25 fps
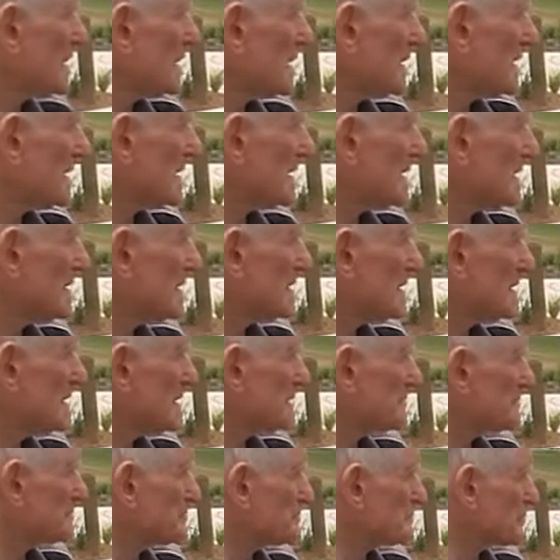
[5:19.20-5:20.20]
And
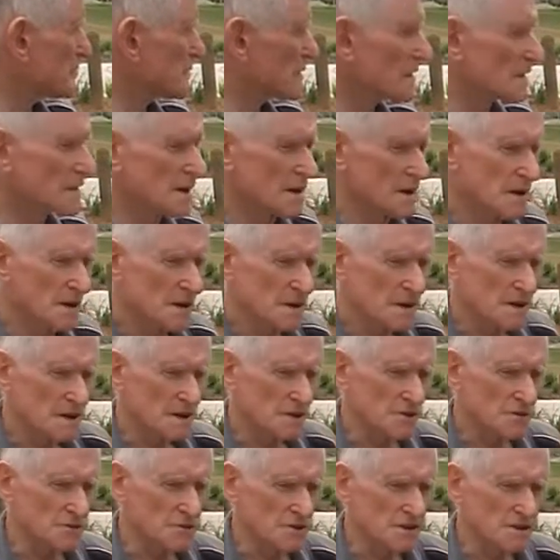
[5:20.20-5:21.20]
um,
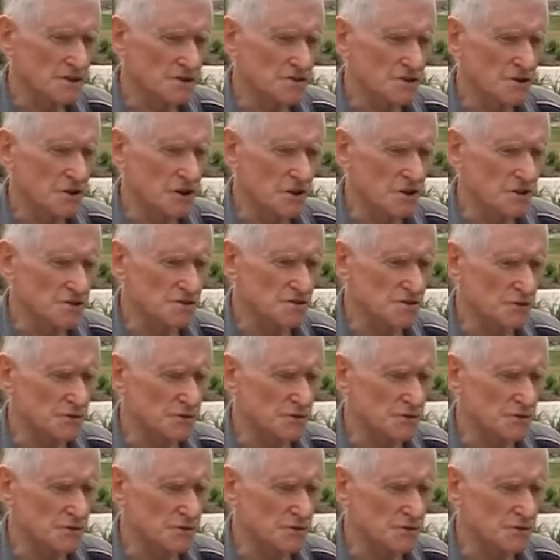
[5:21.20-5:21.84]
it recharge,